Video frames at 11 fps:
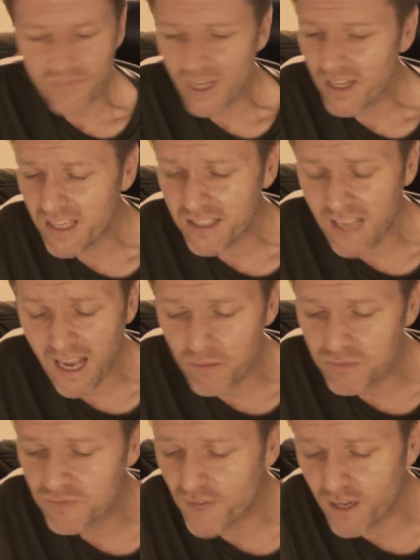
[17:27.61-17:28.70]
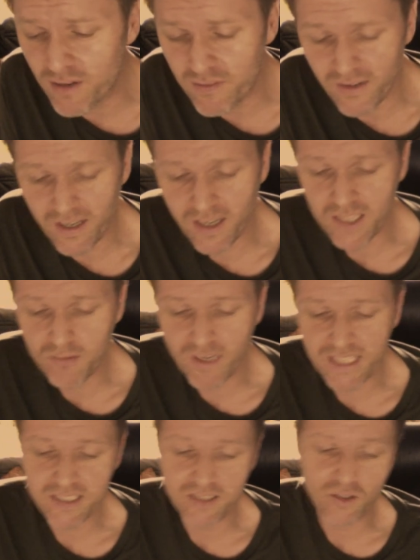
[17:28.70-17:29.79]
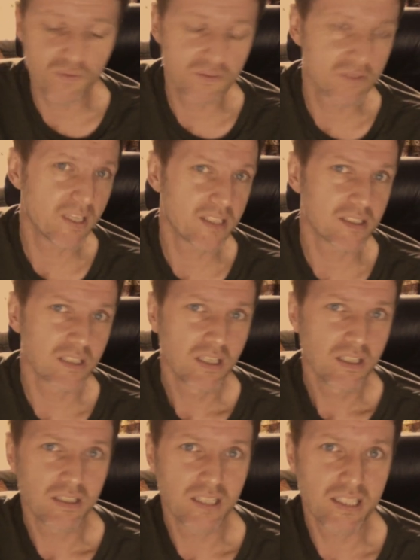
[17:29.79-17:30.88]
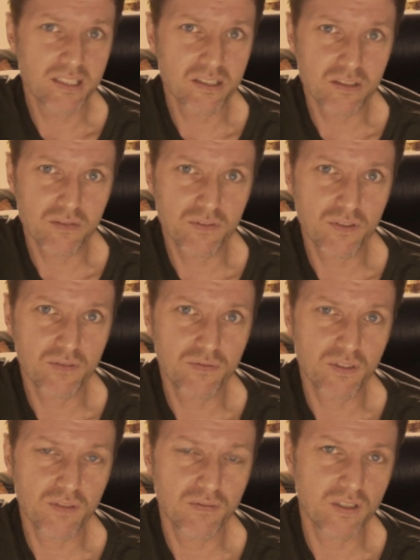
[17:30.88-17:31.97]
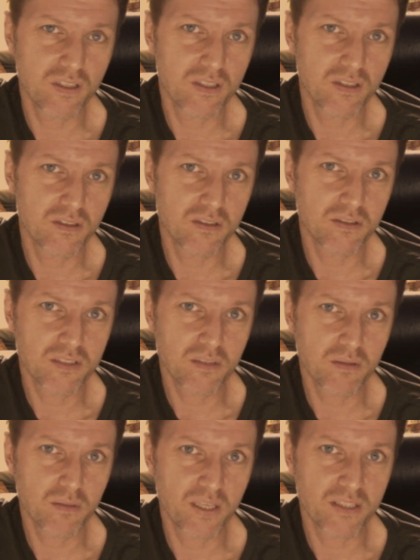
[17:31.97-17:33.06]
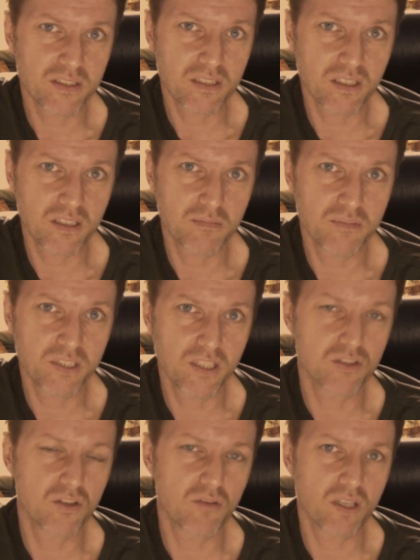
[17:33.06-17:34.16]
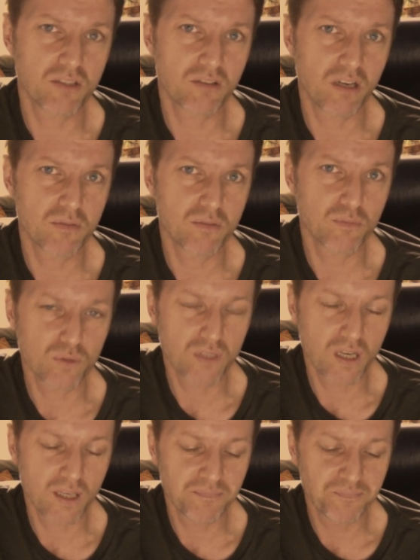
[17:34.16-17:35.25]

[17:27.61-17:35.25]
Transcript: Again, album very, very highly rated, and often makes lists of some of the best singer-songwriter albums of all time.